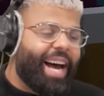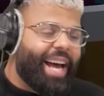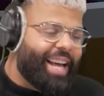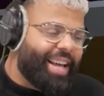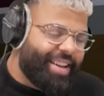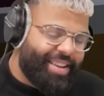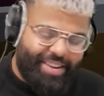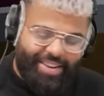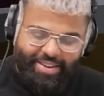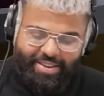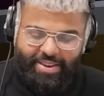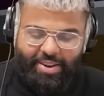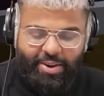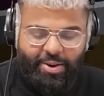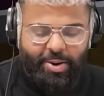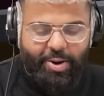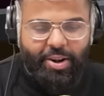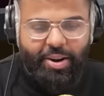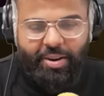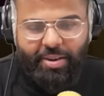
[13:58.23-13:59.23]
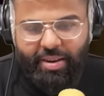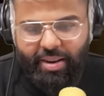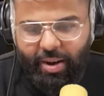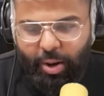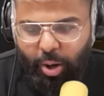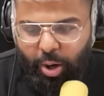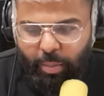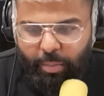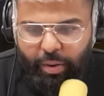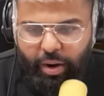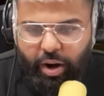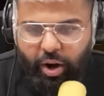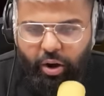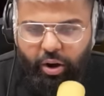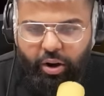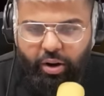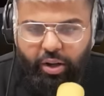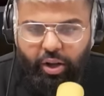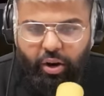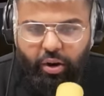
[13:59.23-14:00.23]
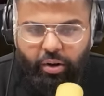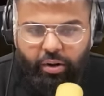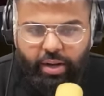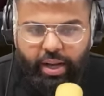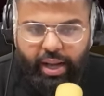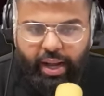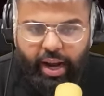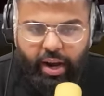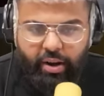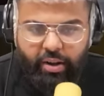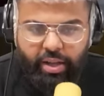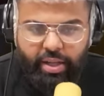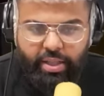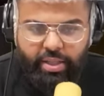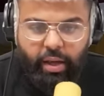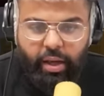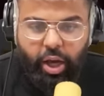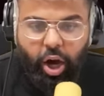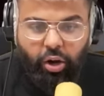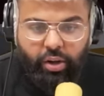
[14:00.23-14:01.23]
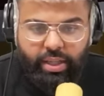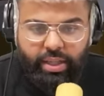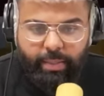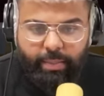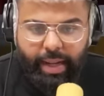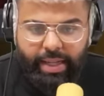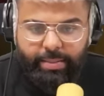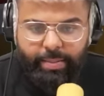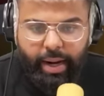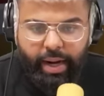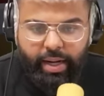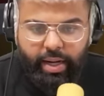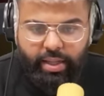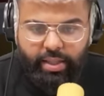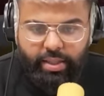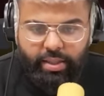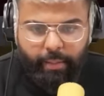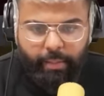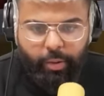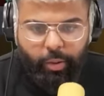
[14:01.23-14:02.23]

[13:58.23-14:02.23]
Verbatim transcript: I... Hold on. Hold on. Hold on. Yo, take care of this. Yo, there's a blaze behind us.